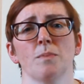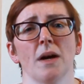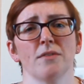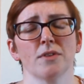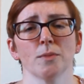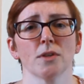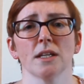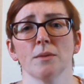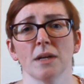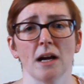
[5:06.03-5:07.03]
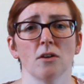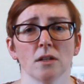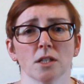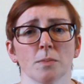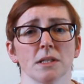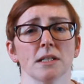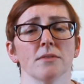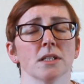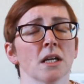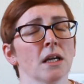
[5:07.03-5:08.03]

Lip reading: pay for it monthly, we get all our shopping delivered.